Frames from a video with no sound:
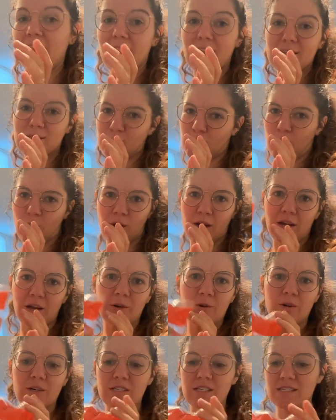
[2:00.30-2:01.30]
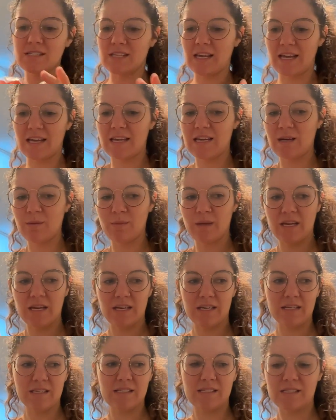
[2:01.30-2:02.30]
this boring or dislike it
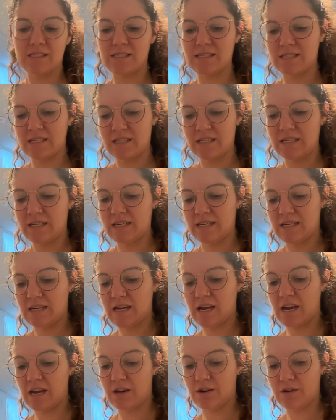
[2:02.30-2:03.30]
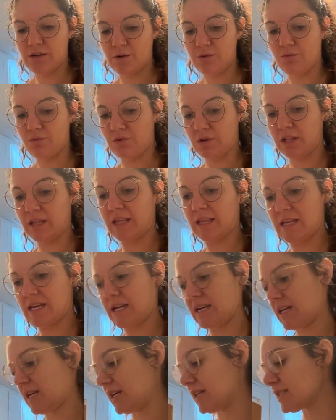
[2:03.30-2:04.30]
because I already really
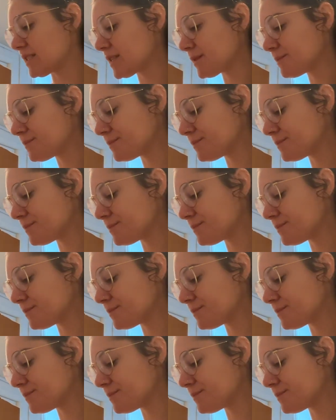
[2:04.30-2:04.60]
like it.